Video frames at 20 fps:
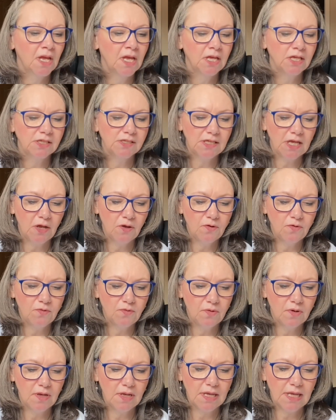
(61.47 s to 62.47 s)
So
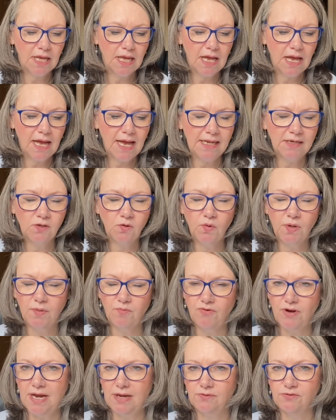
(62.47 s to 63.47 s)
I had a quick
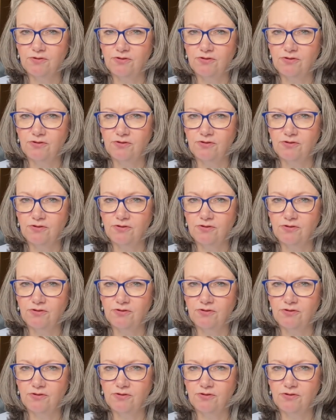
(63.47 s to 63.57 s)
browse